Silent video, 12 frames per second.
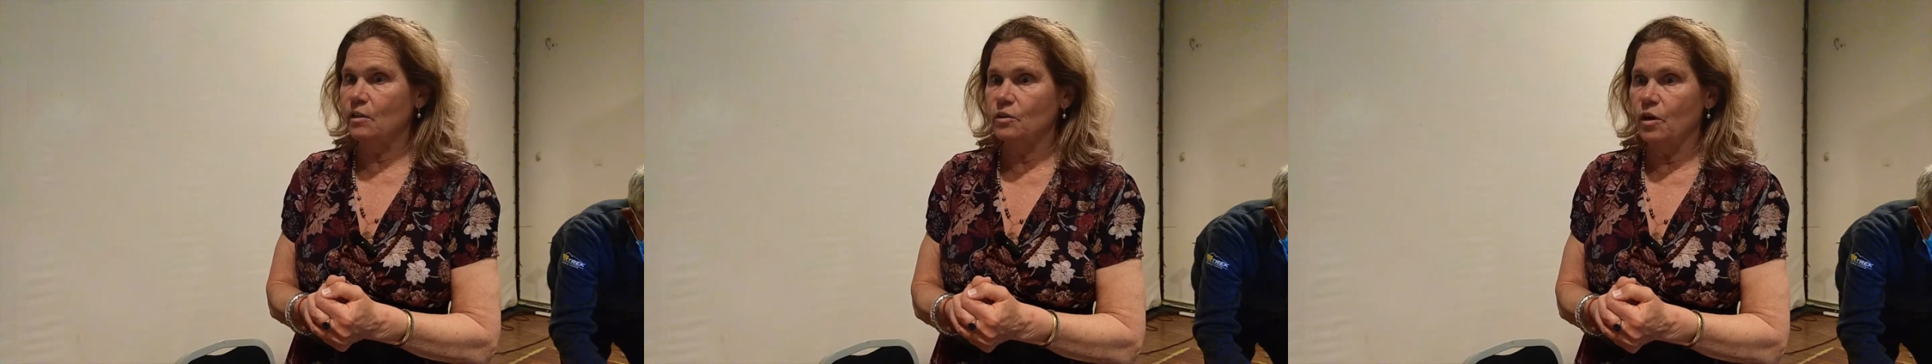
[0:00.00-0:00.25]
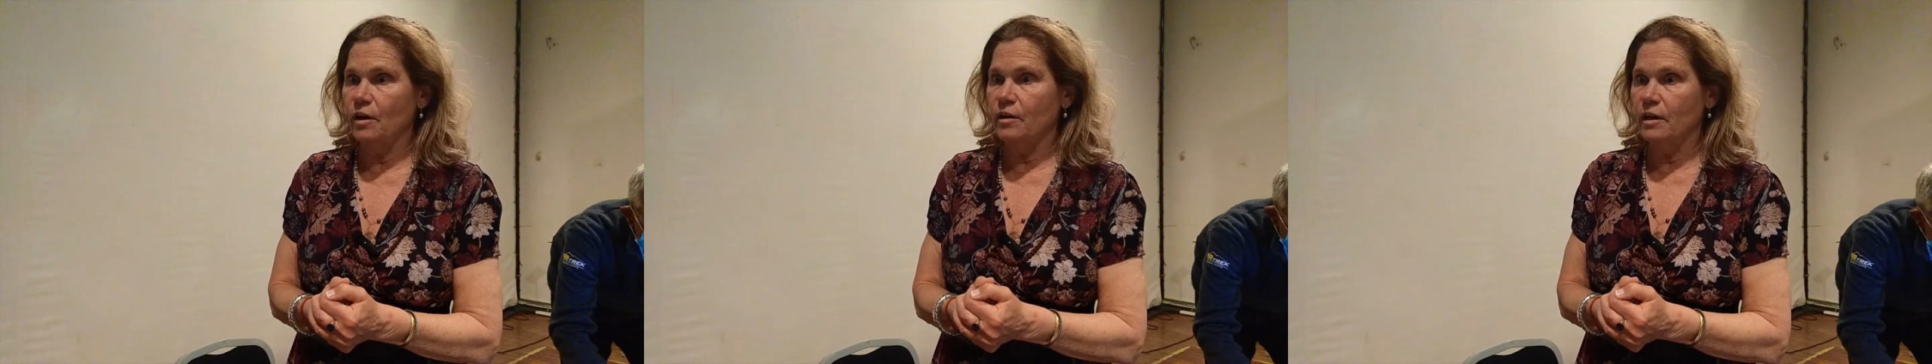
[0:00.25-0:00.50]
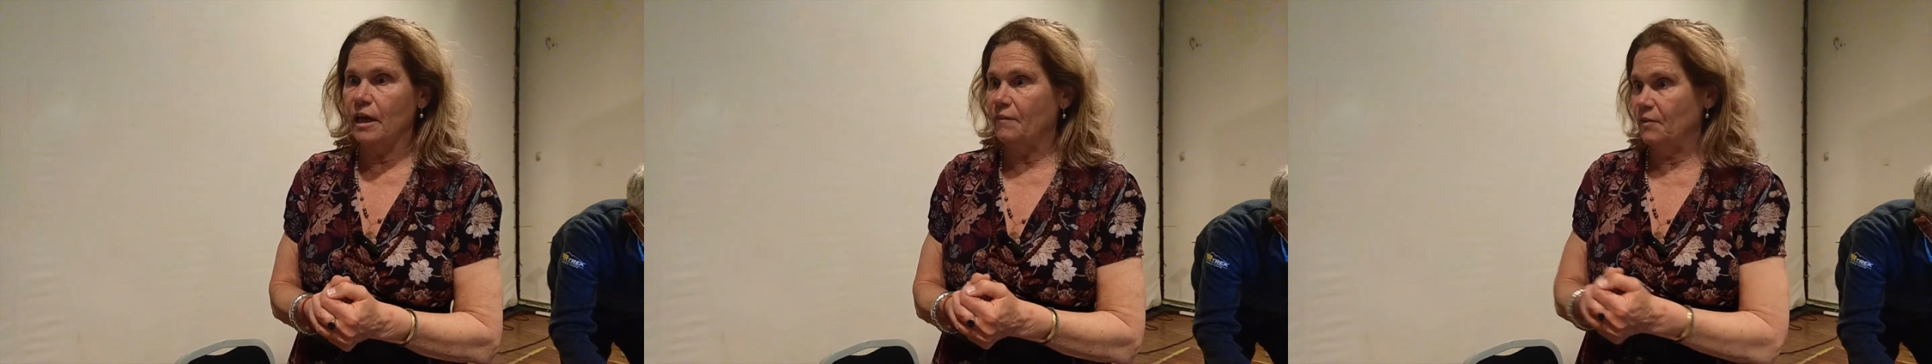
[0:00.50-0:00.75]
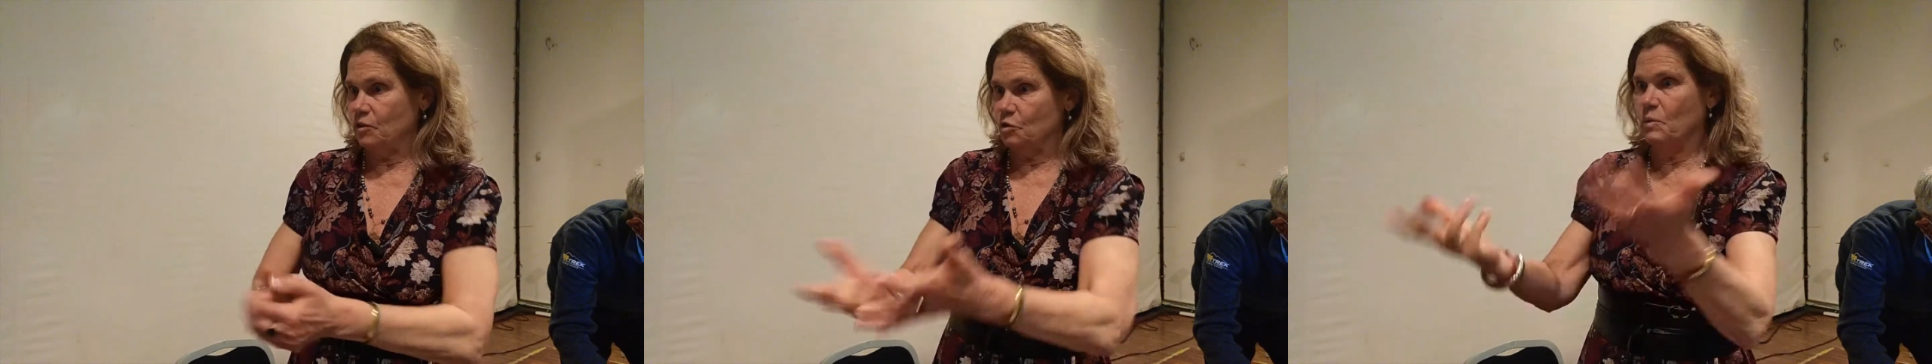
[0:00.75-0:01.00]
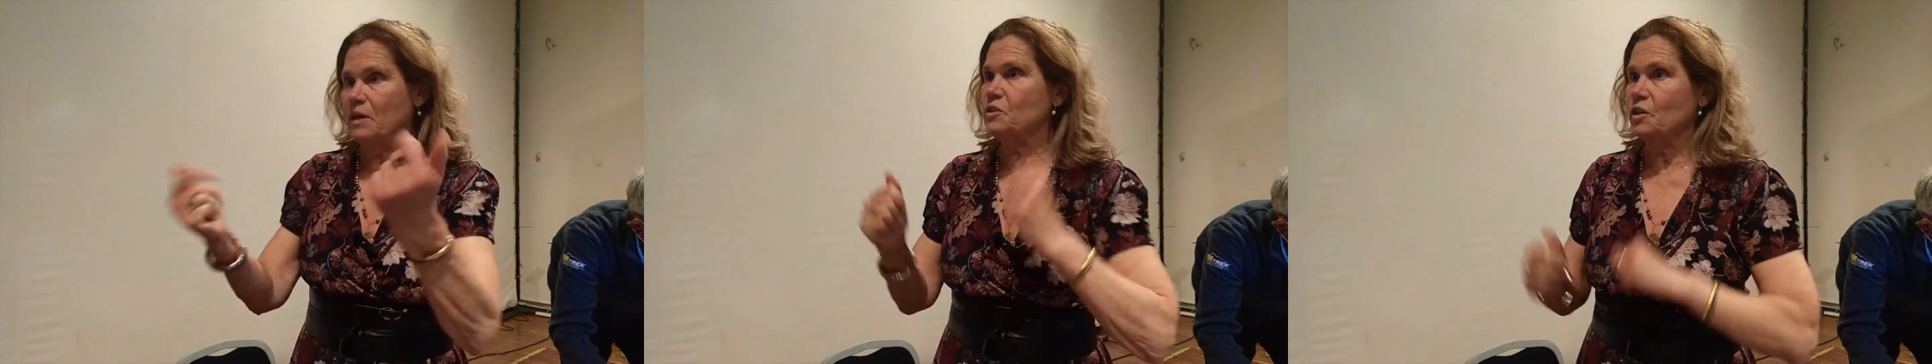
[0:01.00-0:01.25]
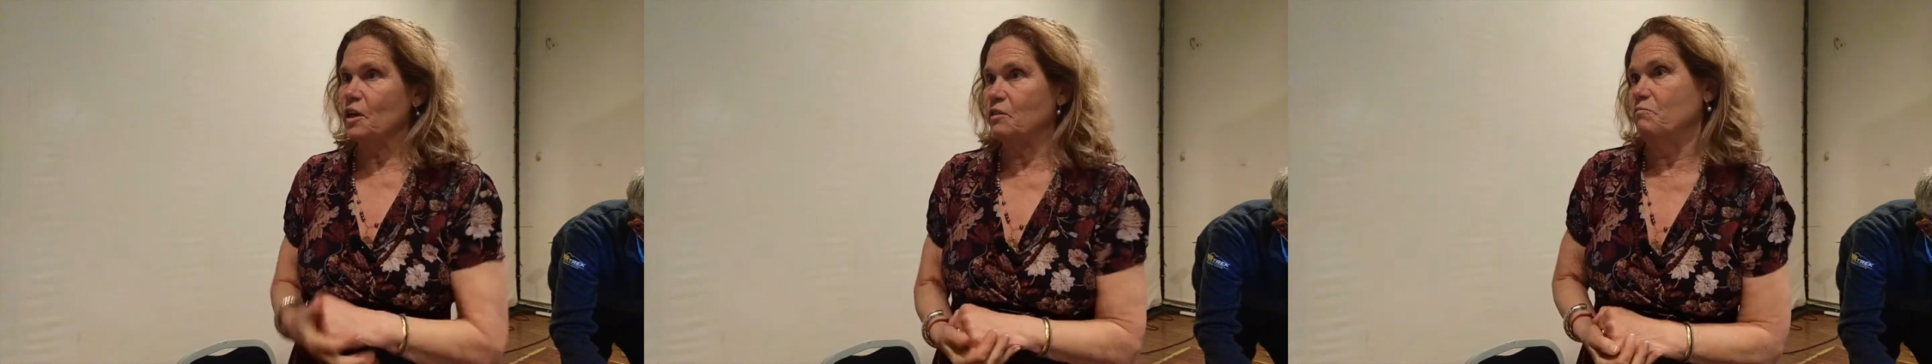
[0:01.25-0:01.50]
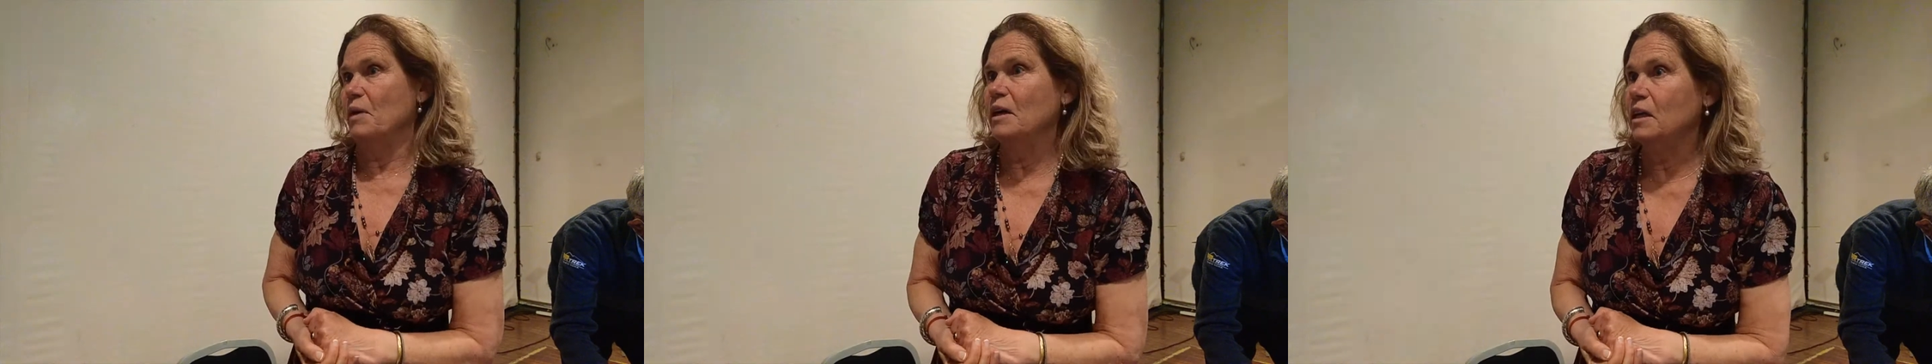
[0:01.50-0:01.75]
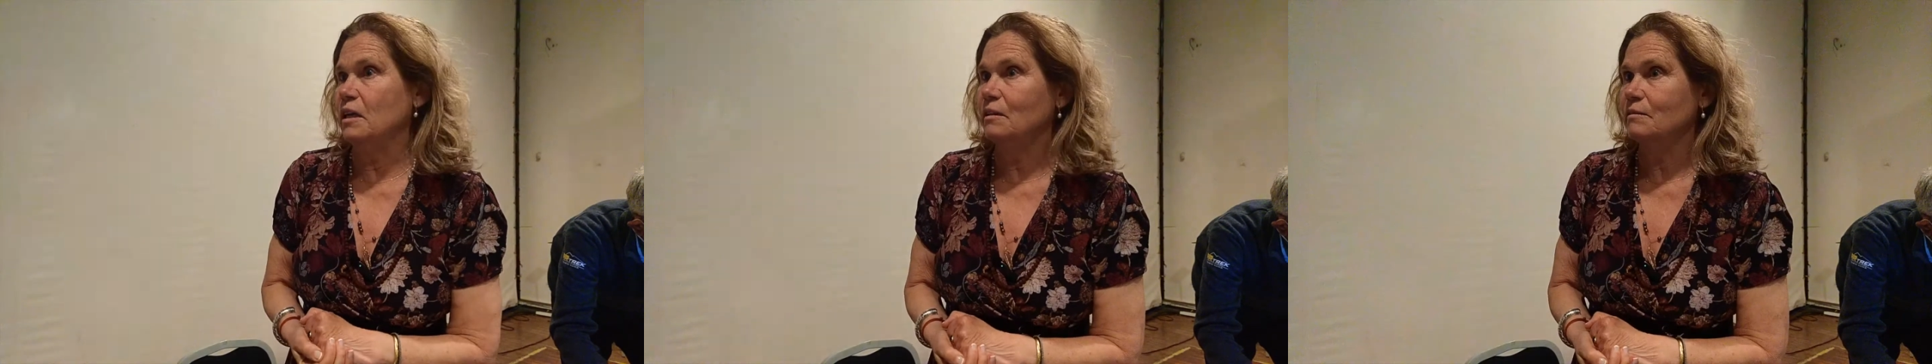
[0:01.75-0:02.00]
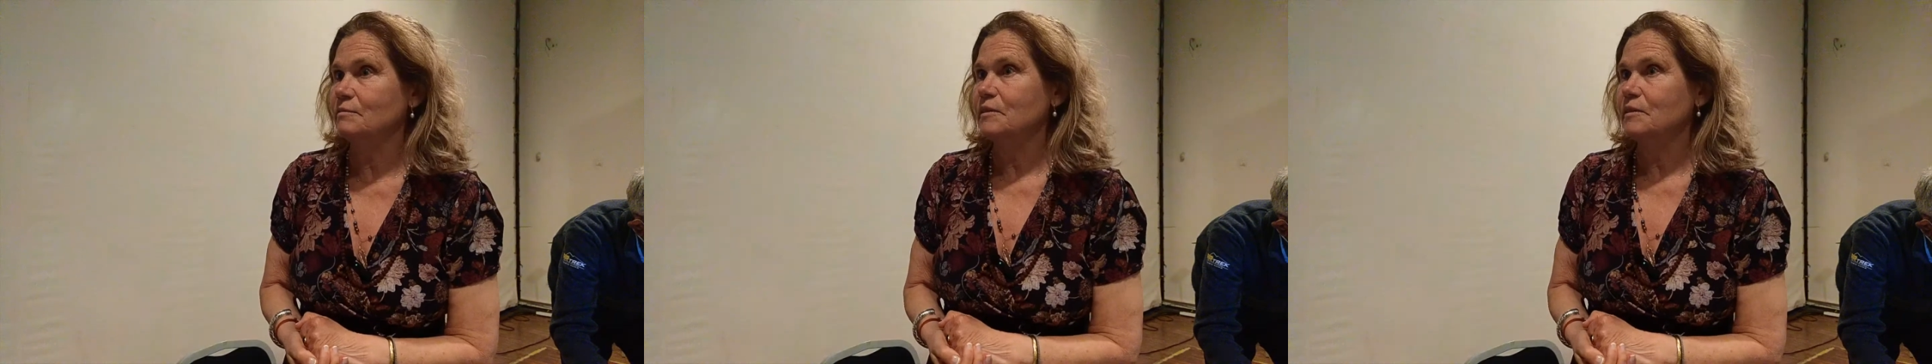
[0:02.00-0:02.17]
to raise a lot of money.